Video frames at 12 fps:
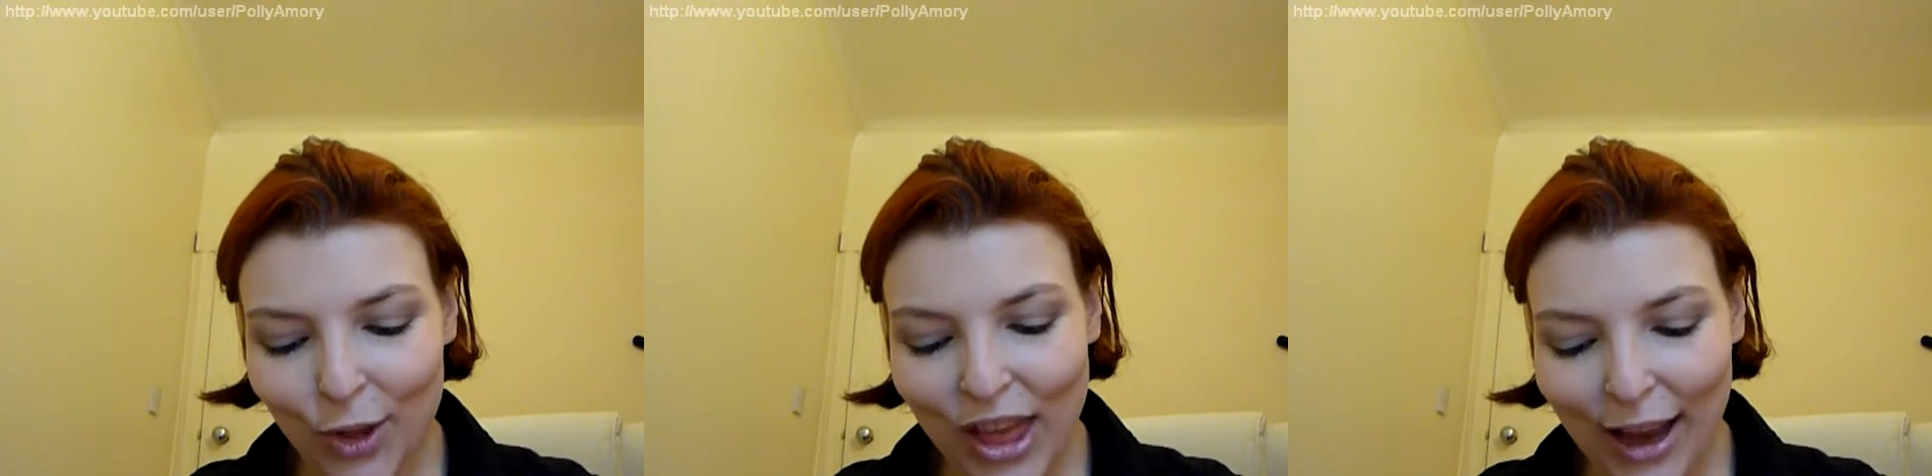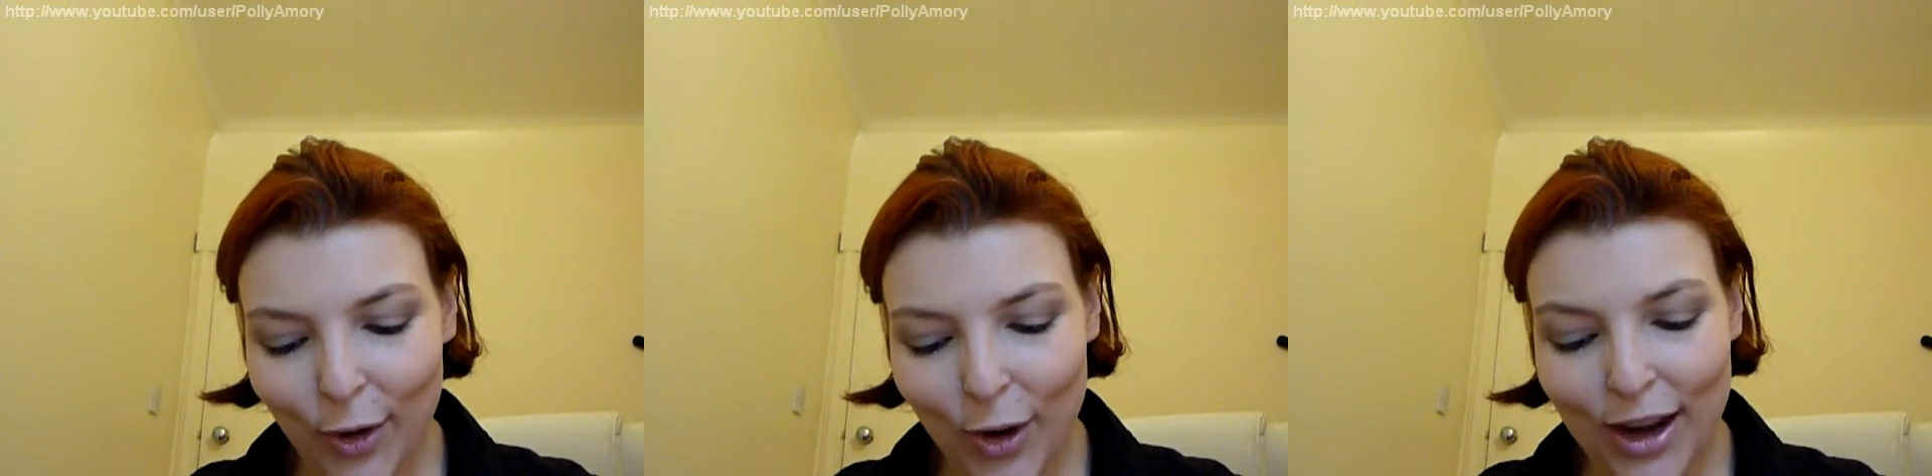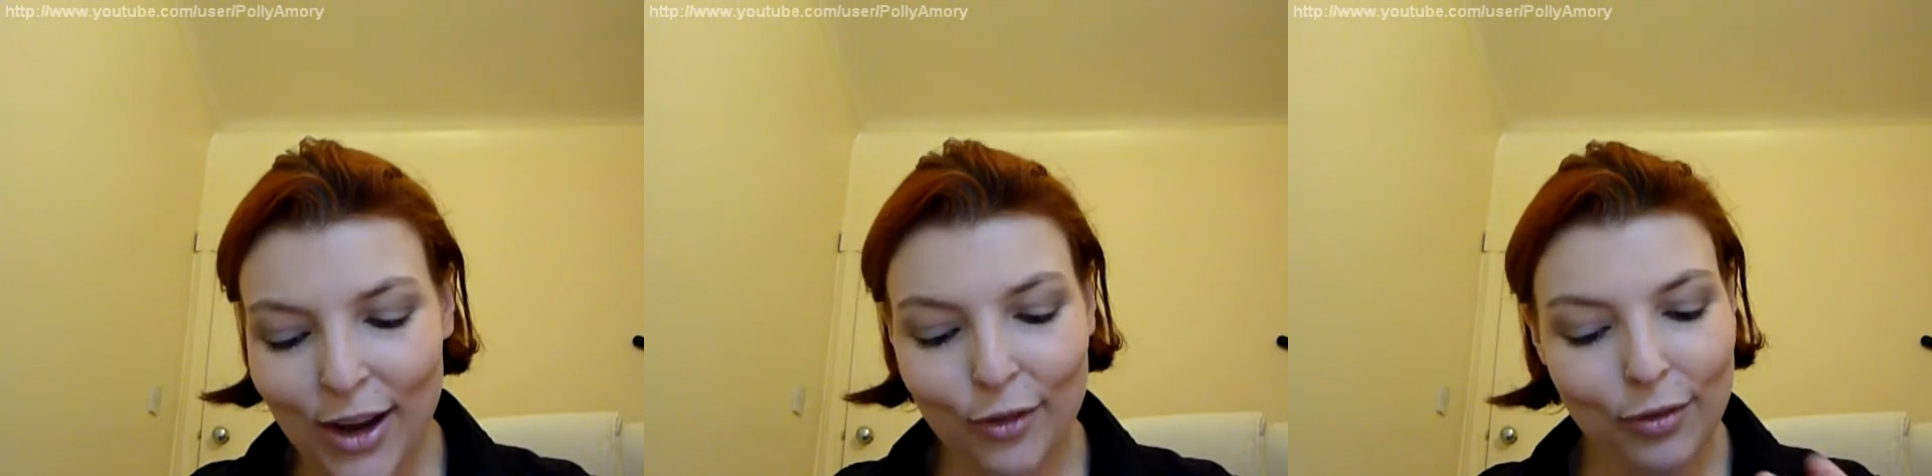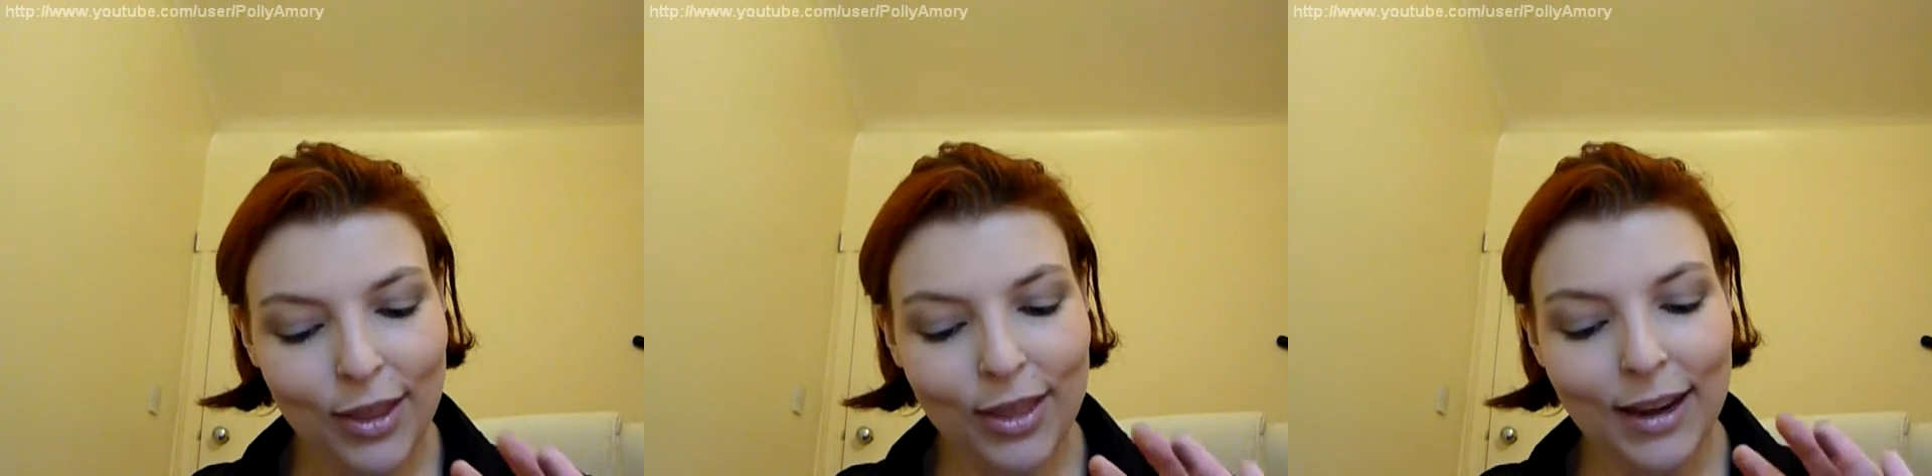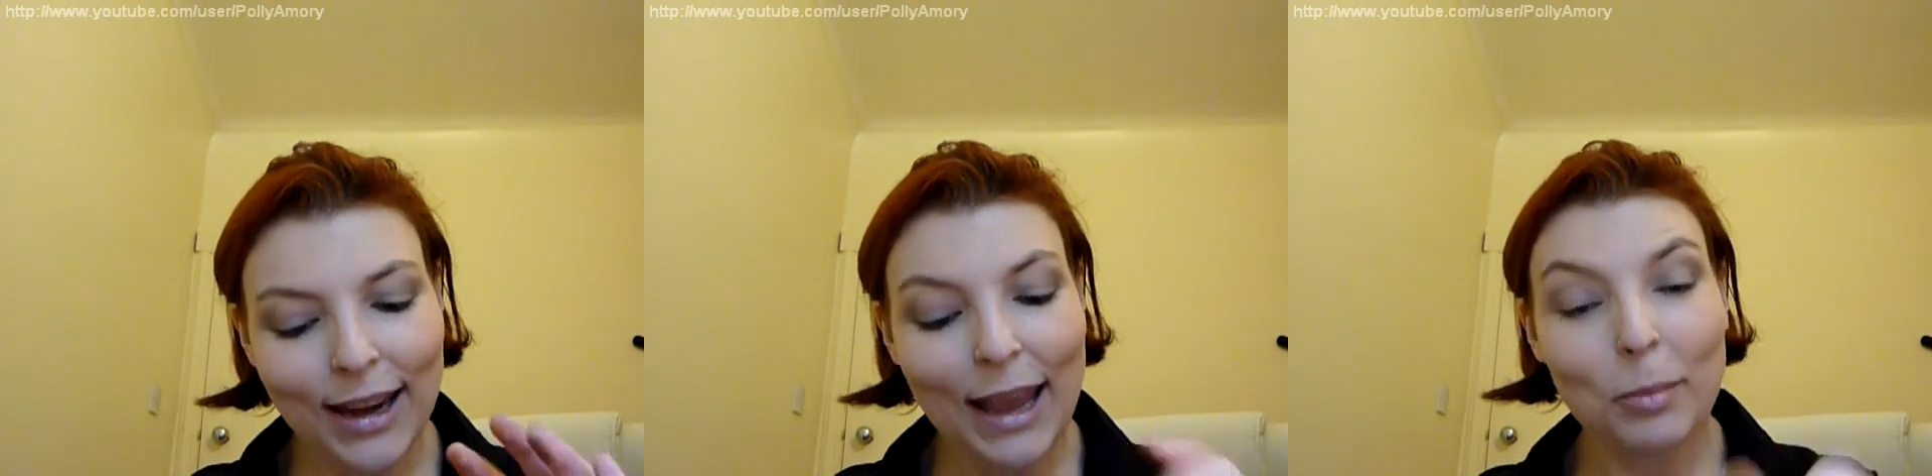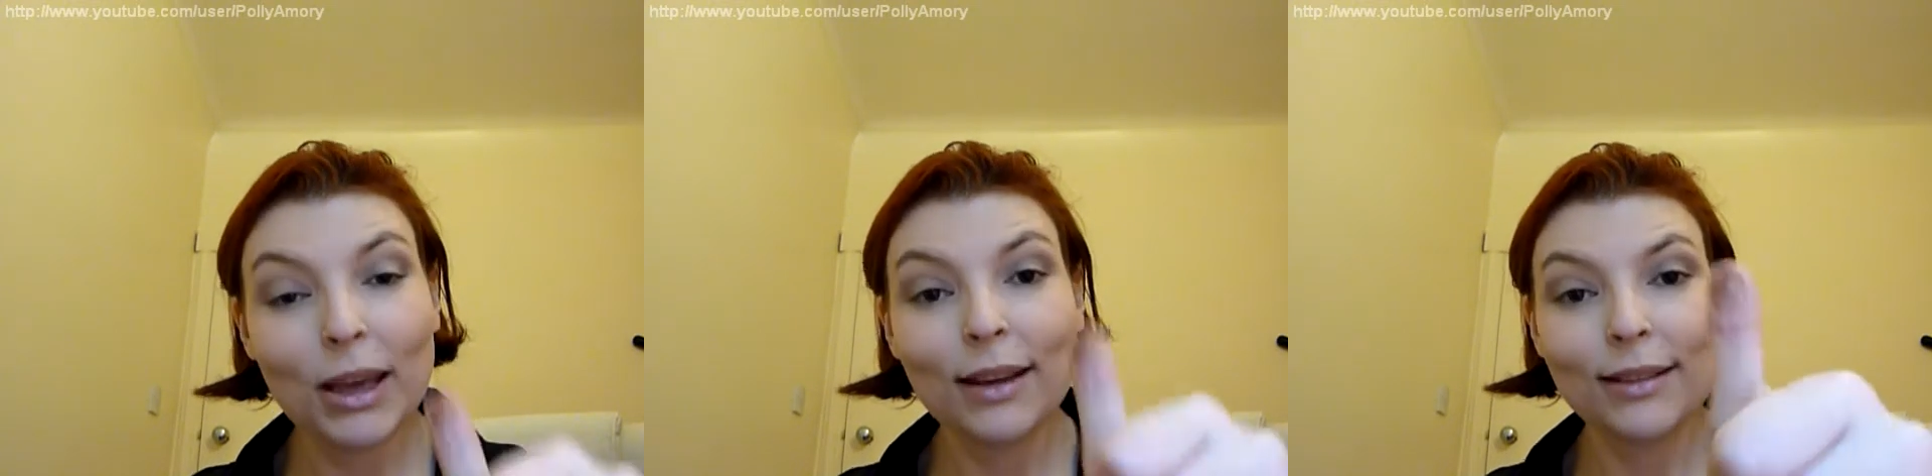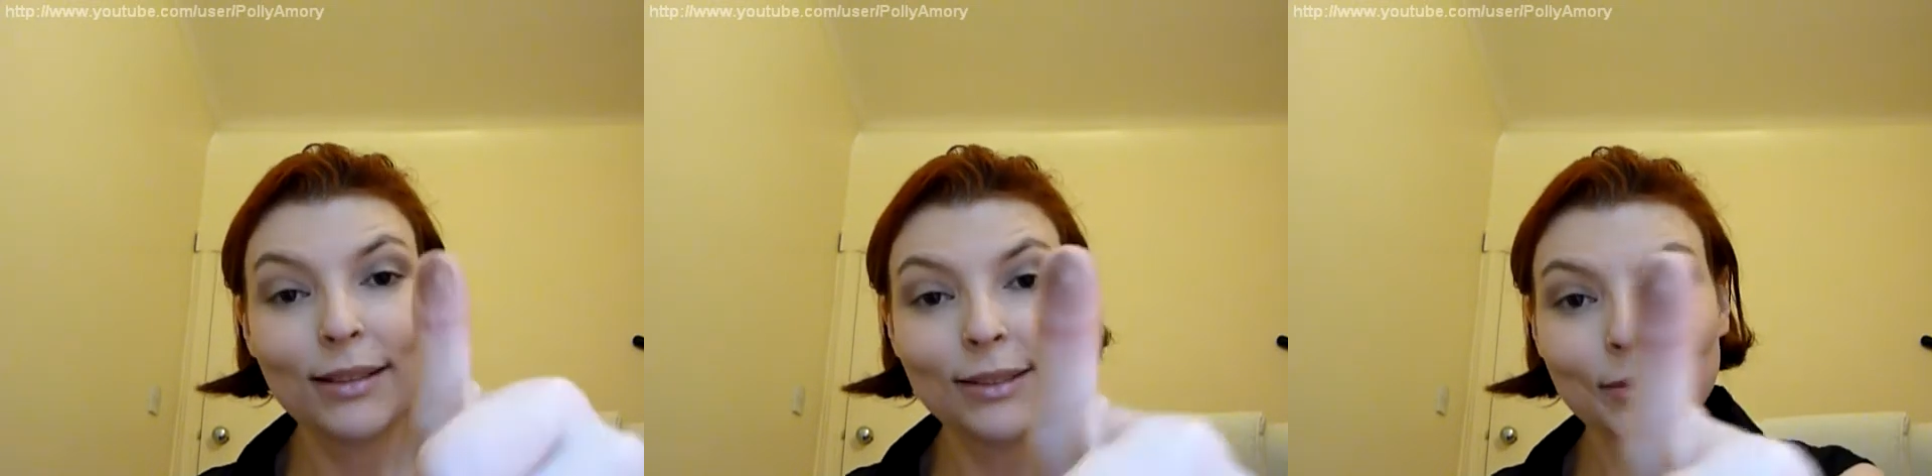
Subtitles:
that creative with the naming.